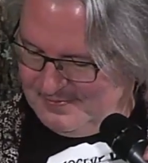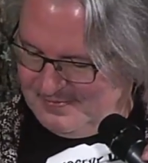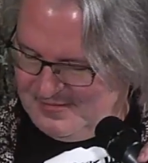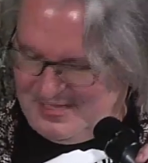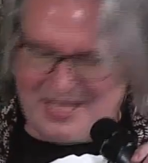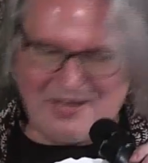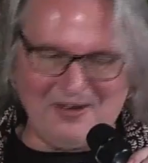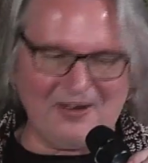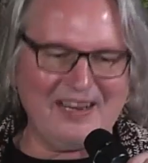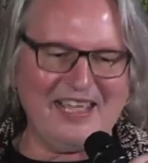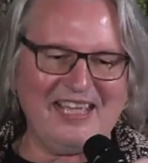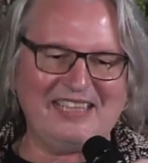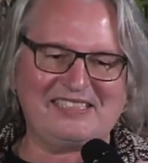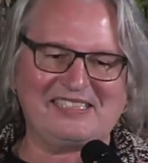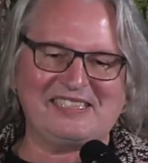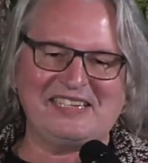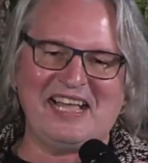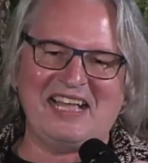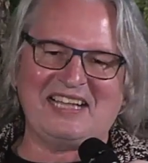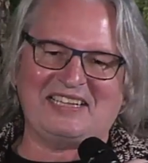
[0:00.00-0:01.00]
The
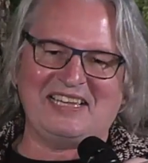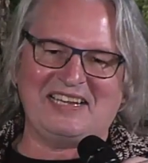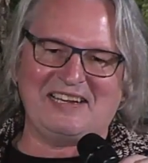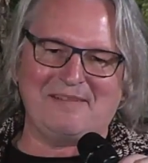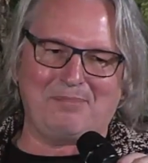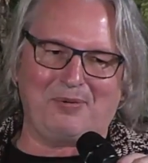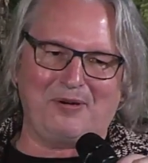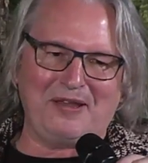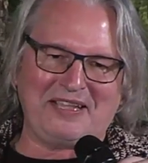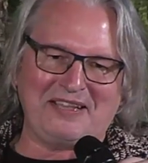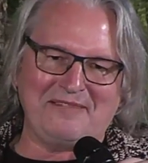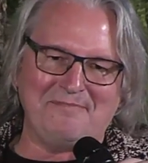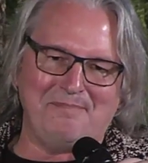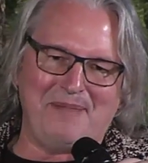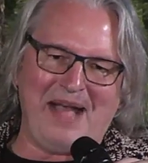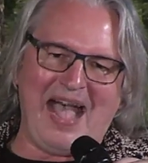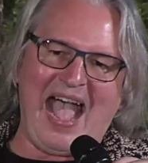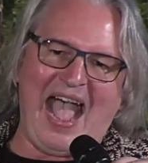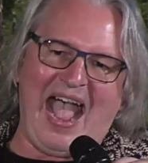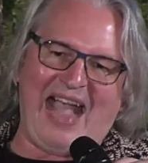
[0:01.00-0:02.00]
internet's not going to bring them
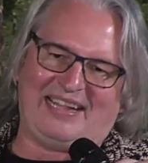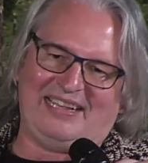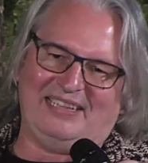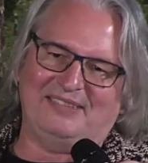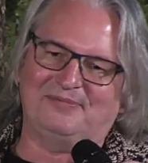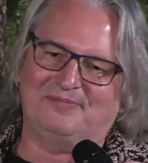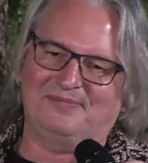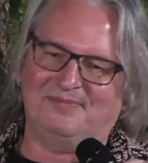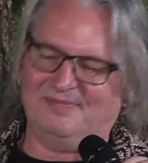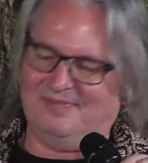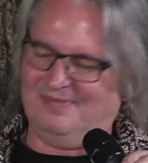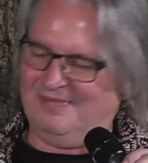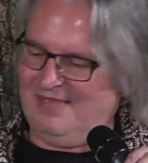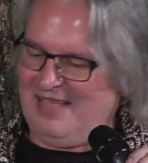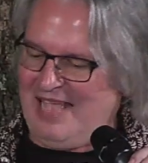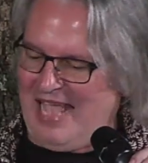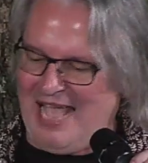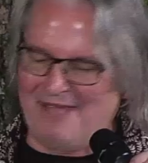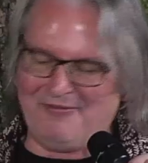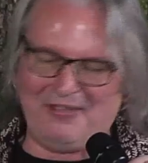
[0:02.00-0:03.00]
back.
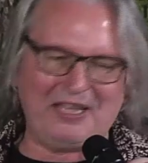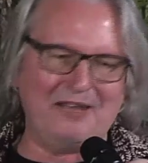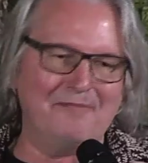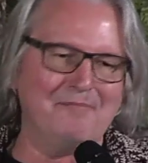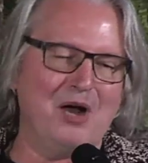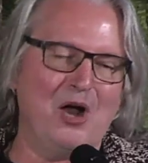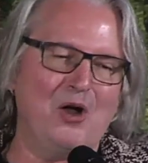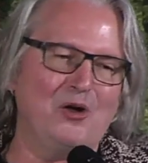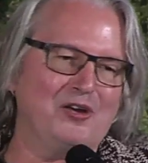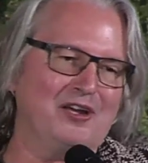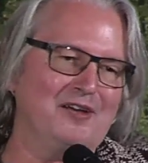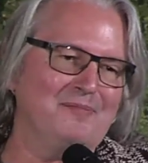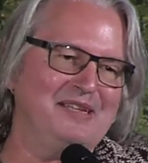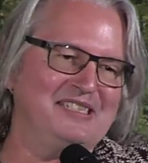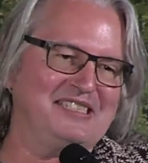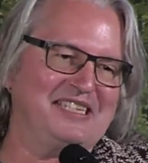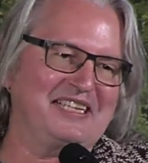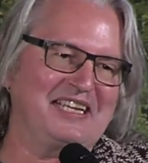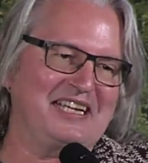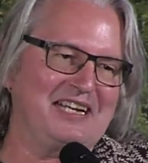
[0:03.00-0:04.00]
Having a modem
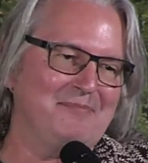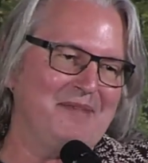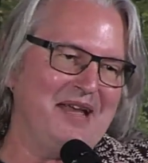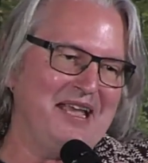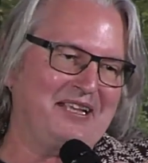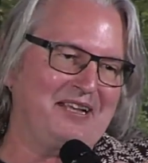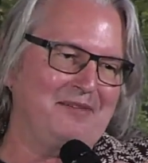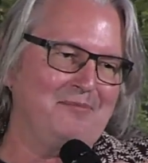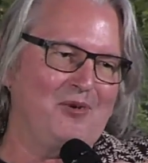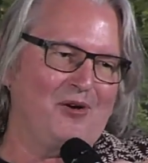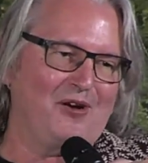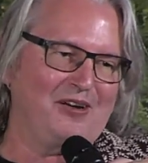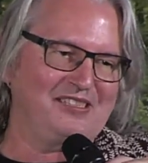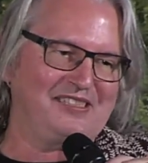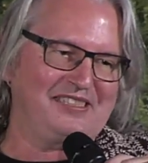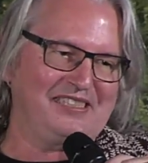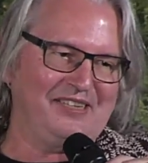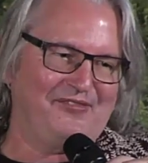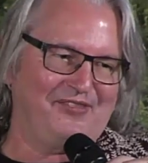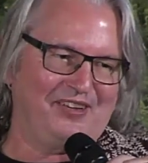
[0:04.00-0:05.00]
isn't going to make them more
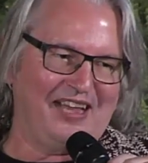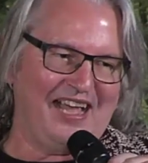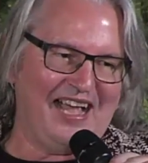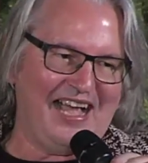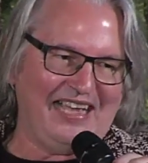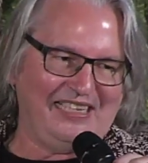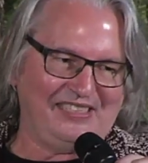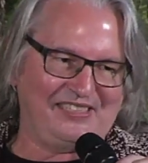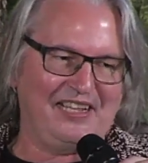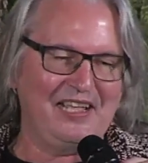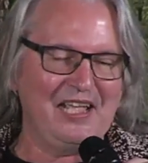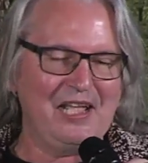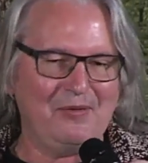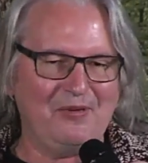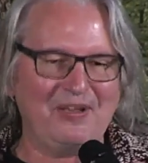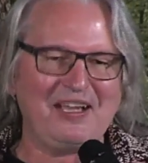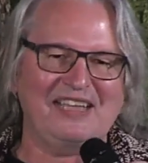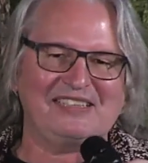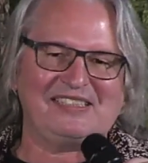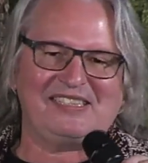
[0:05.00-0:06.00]
civilized. We
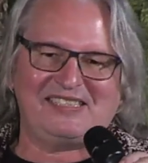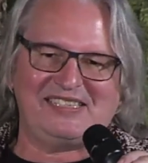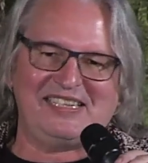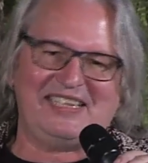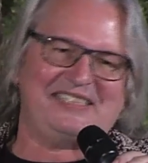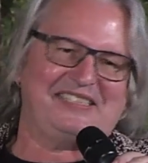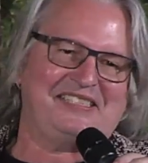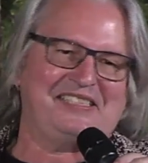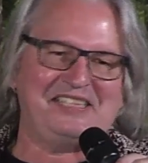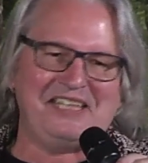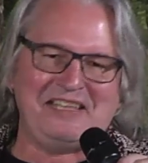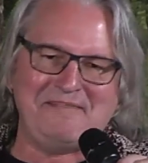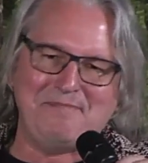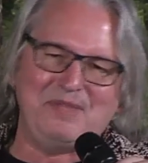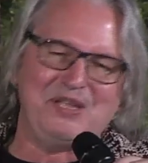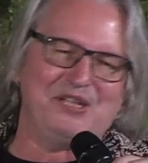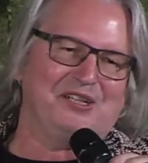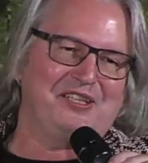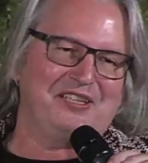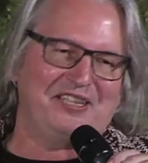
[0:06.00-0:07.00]
got 60
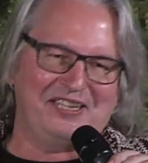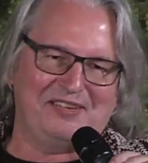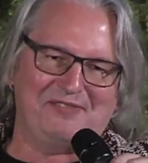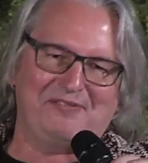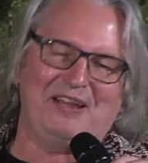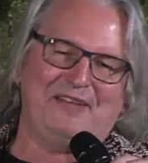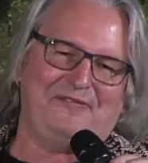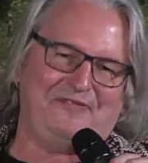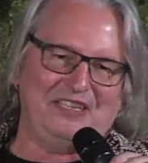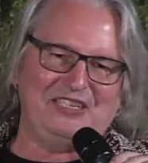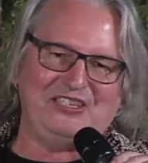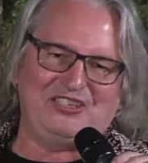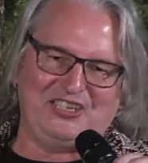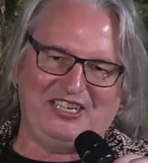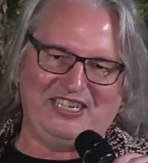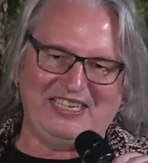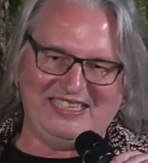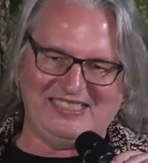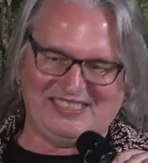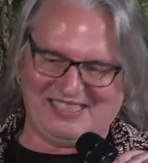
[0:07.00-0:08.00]
million
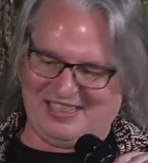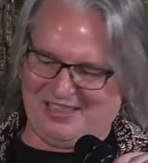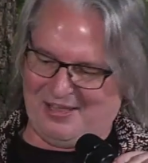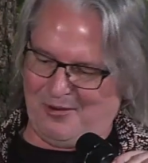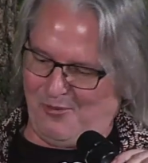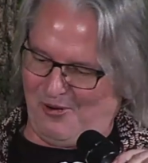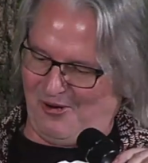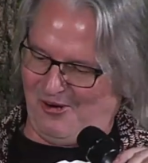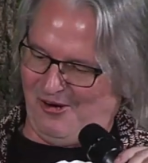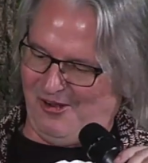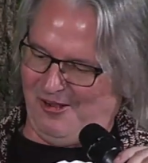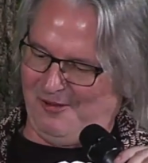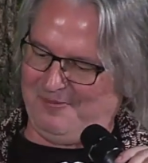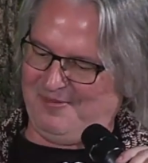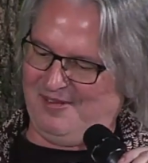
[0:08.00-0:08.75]
refugees in the world.